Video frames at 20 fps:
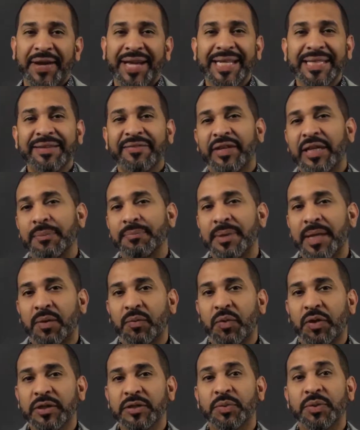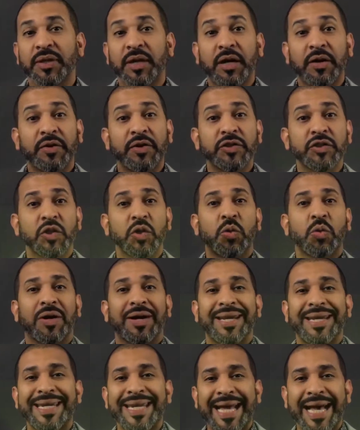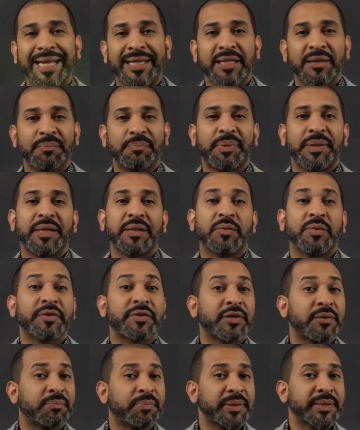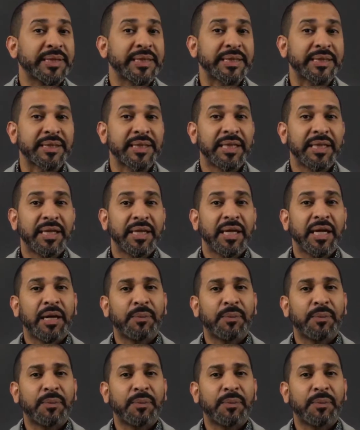Find and develop networks with others who are not competing with your business.